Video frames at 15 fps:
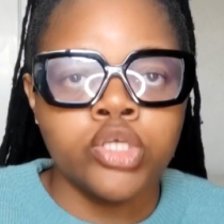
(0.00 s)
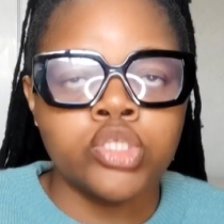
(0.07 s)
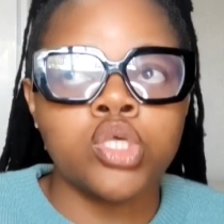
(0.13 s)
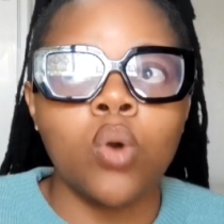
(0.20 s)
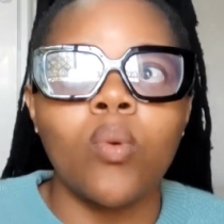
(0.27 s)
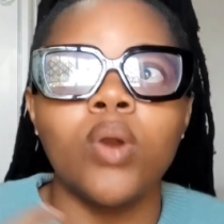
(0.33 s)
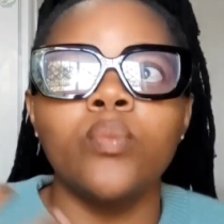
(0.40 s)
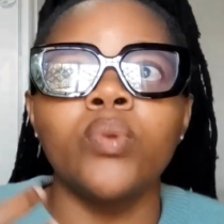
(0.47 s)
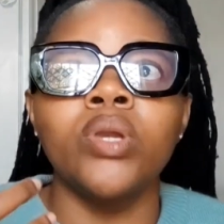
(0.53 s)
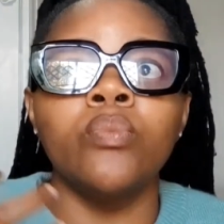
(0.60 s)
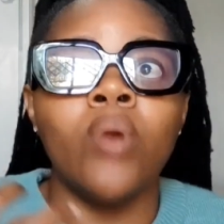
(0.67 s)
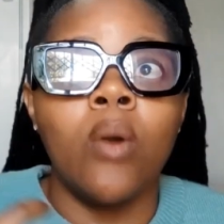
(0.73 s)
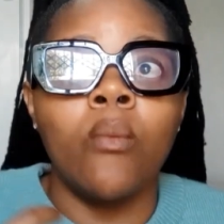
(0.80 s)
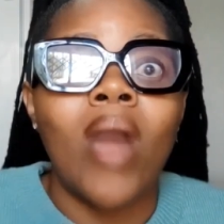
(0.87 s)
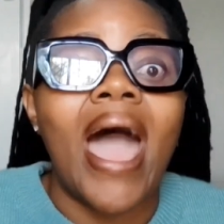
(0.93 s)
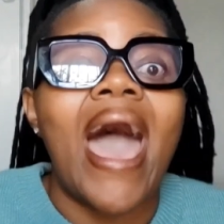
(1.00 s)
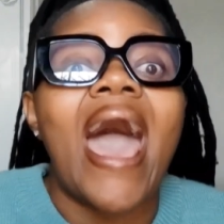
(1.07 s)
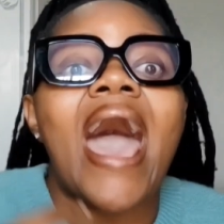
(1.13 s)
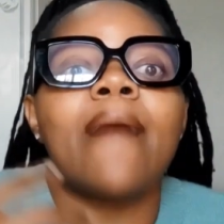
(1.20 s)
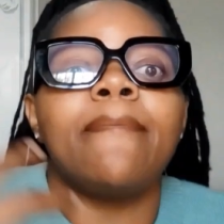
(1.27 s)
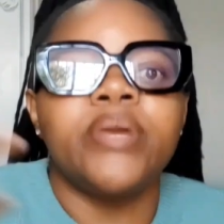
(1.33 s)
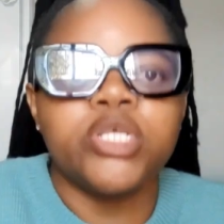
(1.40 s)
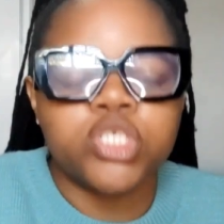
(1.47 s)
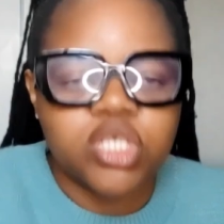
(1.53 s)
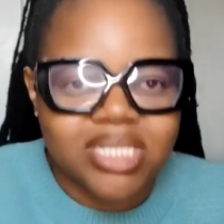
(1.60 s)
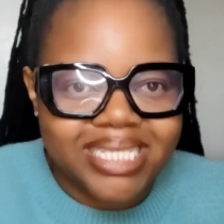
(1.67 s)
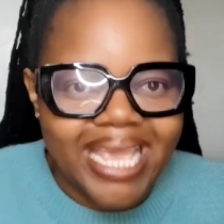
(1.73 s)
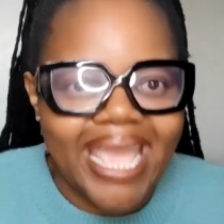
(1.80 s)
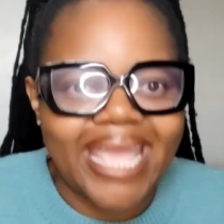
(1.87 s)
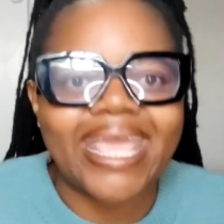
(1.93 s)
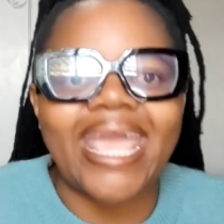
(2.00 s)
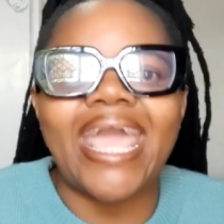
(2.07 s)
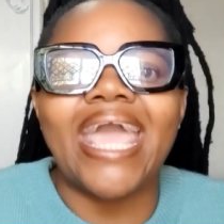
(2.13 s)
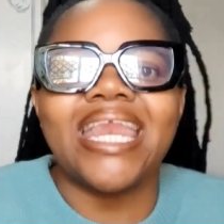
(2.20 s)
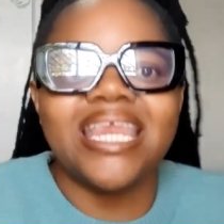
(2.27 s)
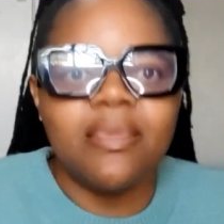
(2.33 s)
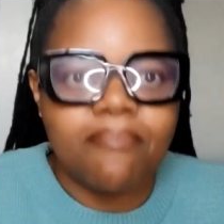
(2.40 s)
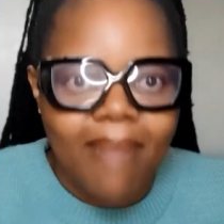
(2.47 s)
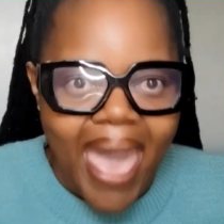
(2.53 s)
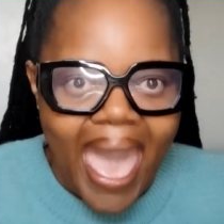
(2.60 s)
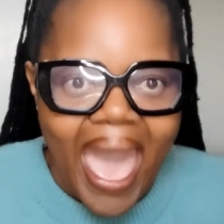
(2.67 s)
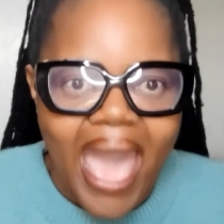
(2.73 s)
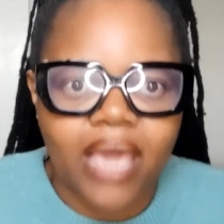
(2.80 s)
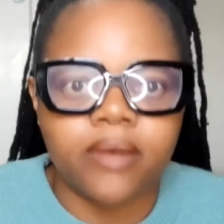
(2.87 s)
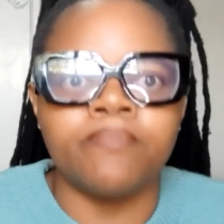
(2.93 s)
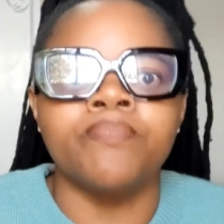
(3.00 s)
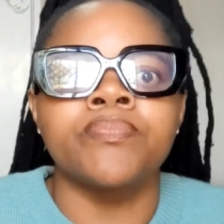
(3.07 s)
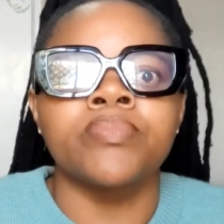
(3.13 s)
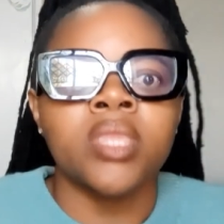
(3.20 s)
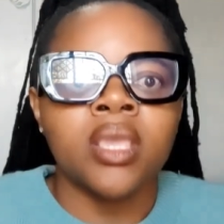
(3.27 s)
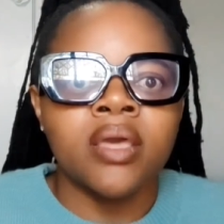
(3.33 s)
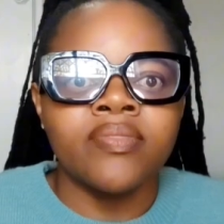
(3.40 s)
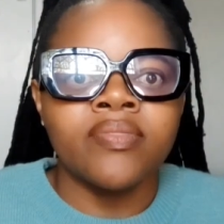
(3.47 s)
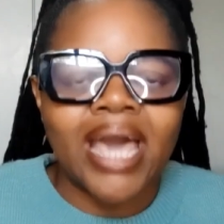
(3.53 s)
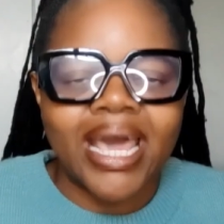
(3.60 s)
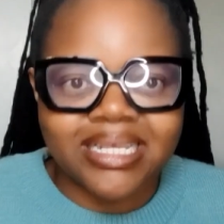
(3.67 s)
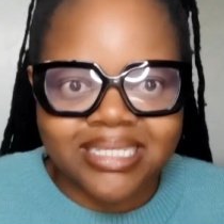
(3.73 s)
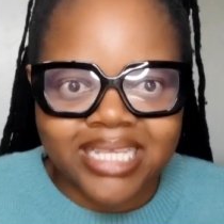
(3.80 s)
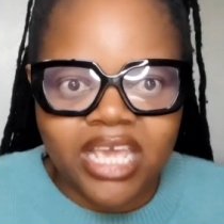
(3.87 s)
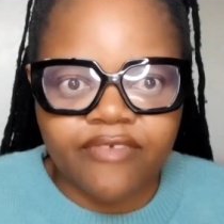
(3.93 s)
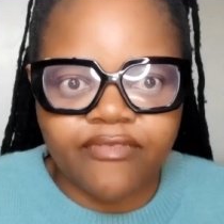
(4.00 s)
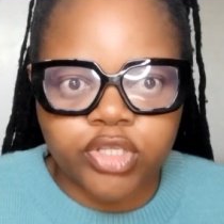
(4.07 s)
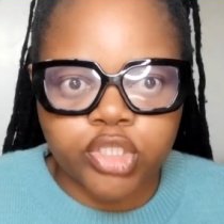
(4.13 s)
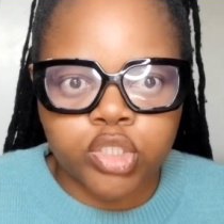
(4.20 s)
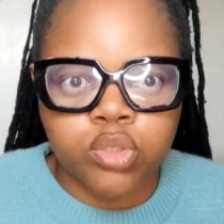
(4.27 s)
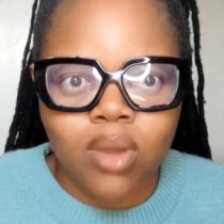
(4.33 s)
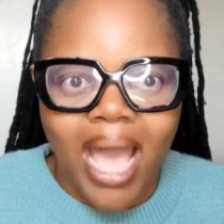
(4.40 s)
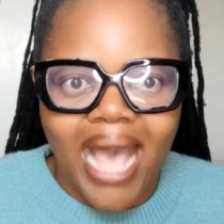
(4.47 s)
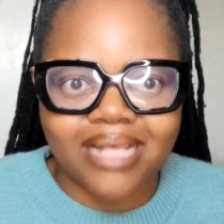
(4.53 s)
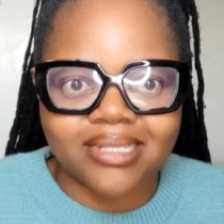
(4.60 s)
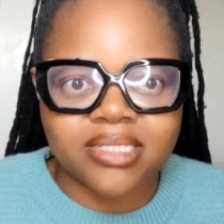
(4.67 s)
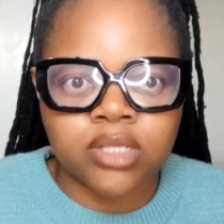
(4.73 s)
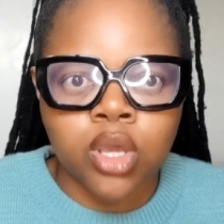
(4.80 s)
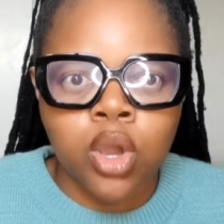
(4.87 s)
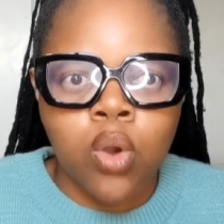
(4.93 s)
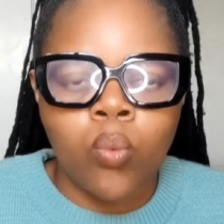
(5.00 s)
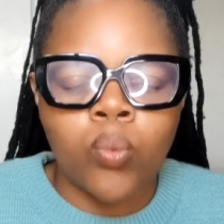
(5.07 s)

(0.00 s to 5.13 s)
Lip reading: So when we're happy to take any man that is given to us.